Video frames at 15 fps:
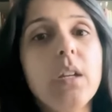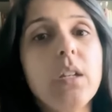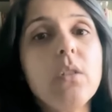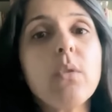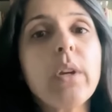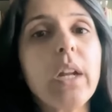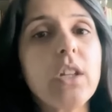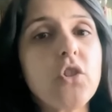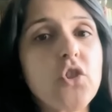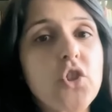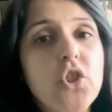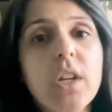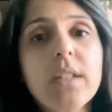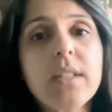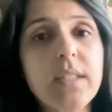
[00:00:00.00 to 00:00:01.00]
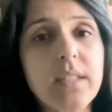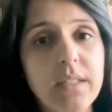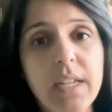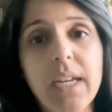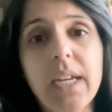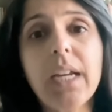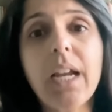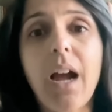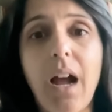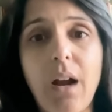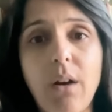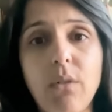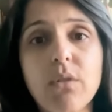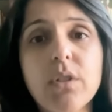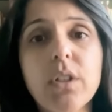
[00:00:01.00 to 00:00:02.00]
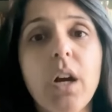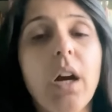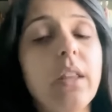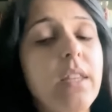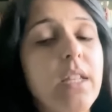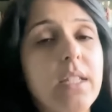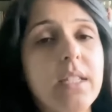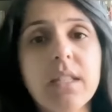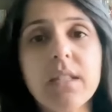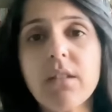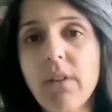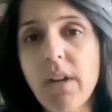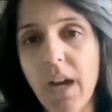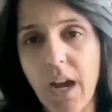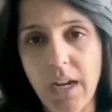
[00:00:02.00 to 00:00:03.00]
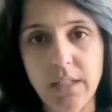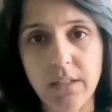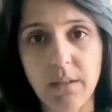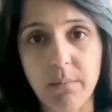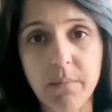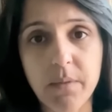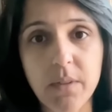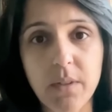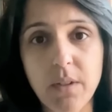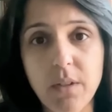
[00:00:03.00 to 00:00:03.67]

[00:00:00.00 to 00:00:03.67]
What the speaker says: You can just take out unnecessary items.